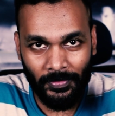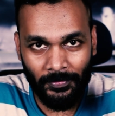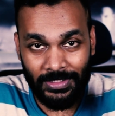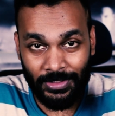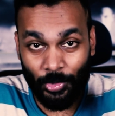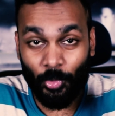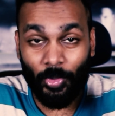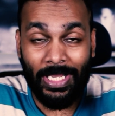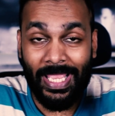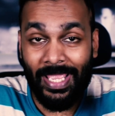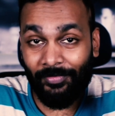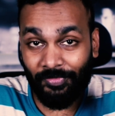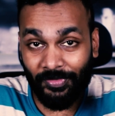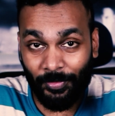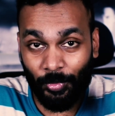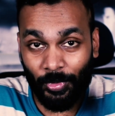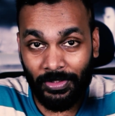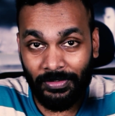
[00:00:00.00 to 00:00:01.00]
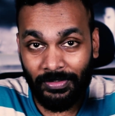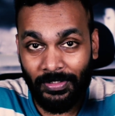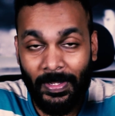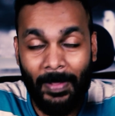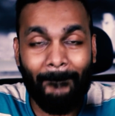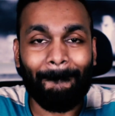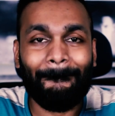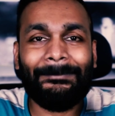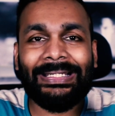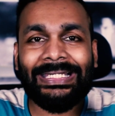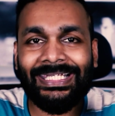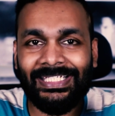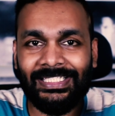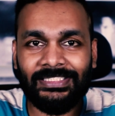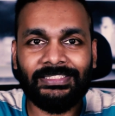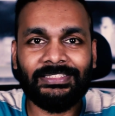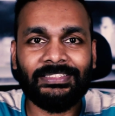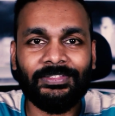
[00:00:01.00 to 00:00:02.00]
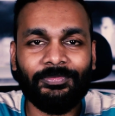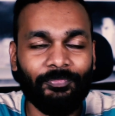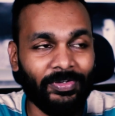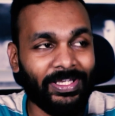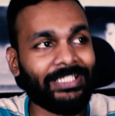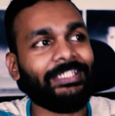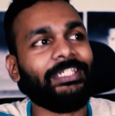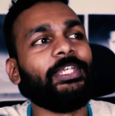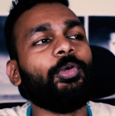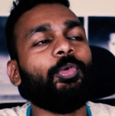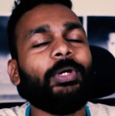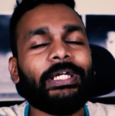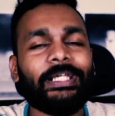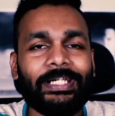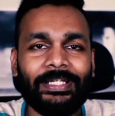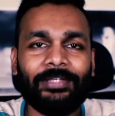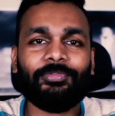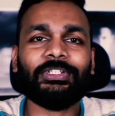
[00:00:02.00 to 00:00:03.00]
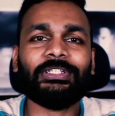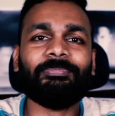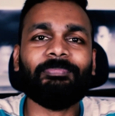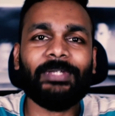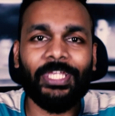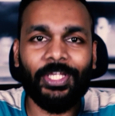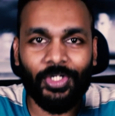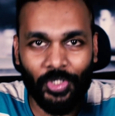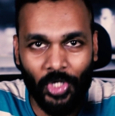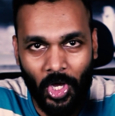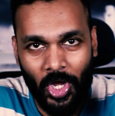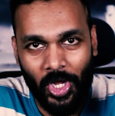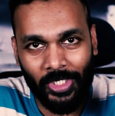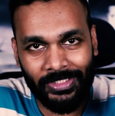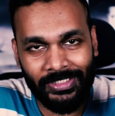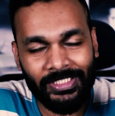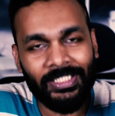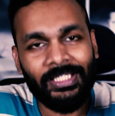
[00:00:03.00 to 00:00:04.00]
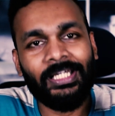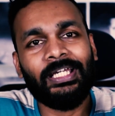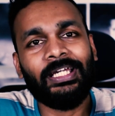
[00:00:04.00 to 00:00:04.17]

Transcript: So everyone, please, whether you agree with me or not,